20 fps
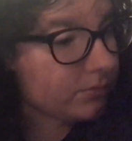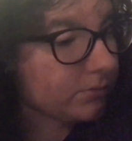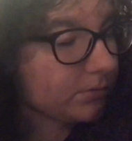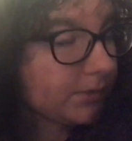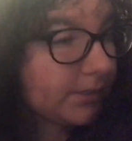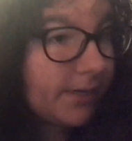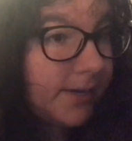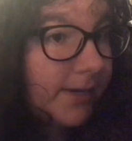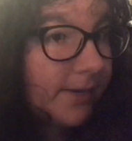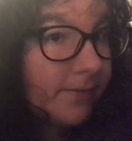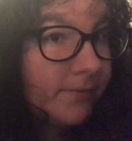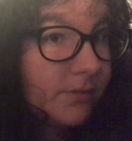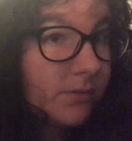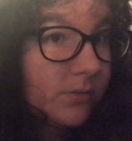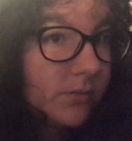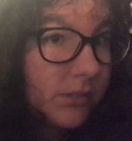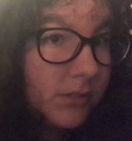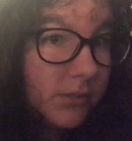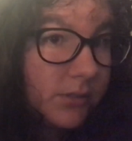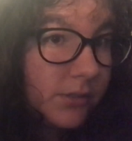Like, I have 2
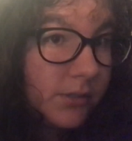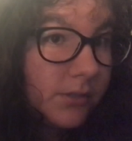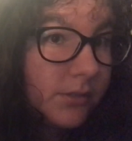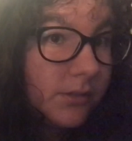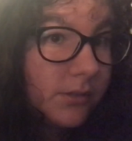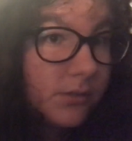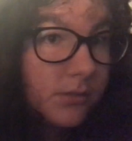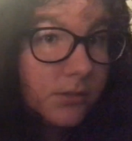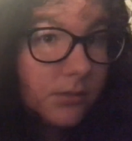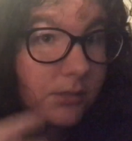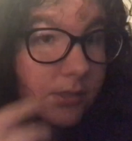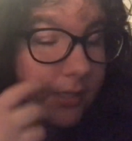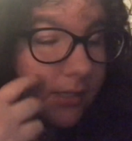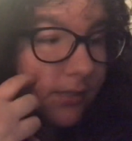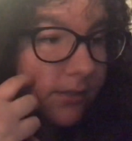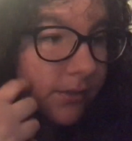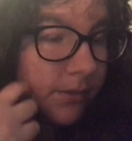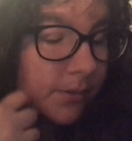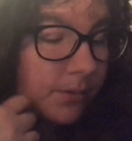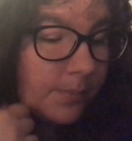sisters,
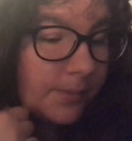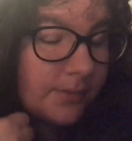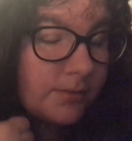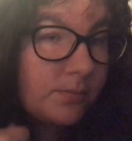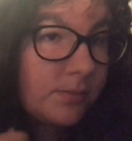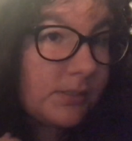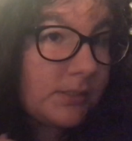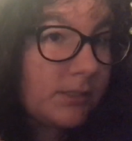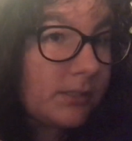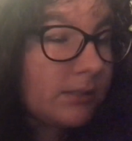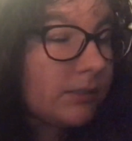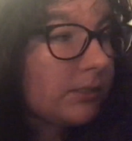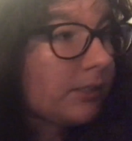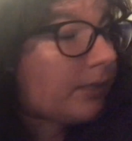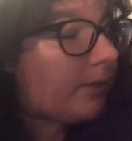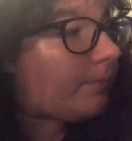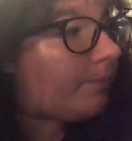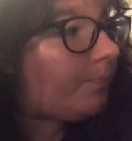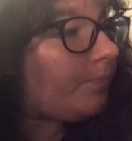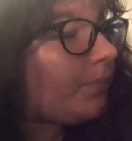and they're about to be
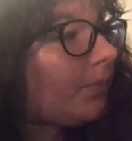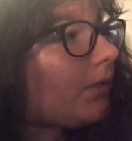16.